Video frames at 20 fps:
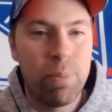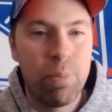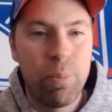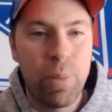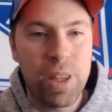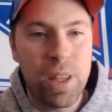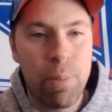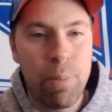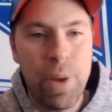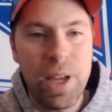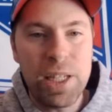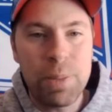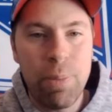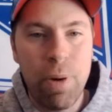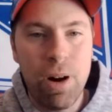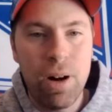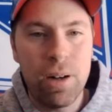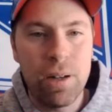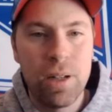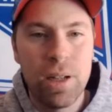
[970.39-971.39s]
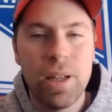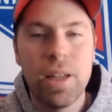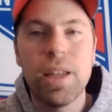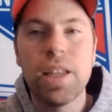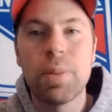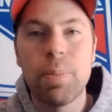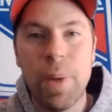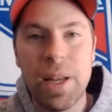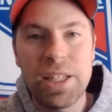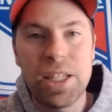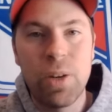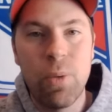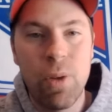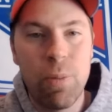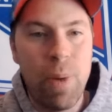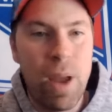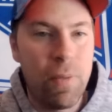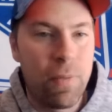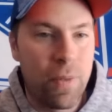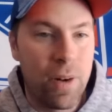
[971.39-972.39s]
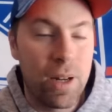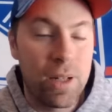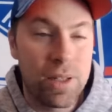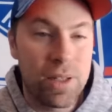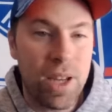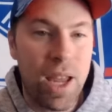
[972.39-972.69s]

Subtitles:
But the best part is messing with my friends.